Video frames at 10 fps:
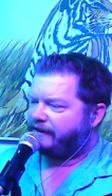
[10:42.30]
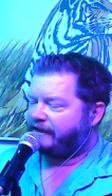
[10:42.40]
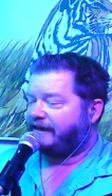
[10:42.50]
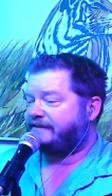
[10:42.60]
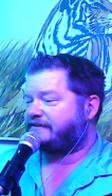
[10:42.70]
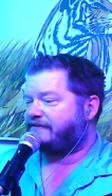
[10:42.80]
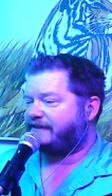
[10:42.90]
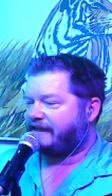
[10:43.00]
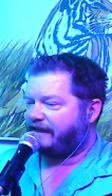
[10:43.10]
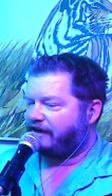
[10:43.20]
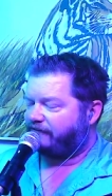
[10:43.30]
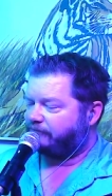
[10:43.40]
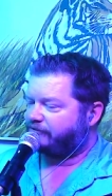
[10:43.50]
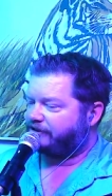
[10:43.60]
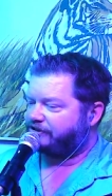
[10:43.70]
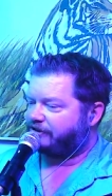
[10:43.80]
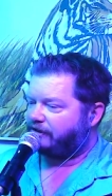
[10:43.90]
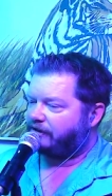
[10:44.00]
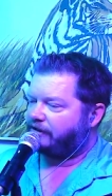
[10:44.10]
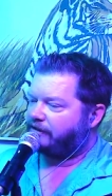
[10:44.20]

He got his stuff taken care of, I'm pretty sure.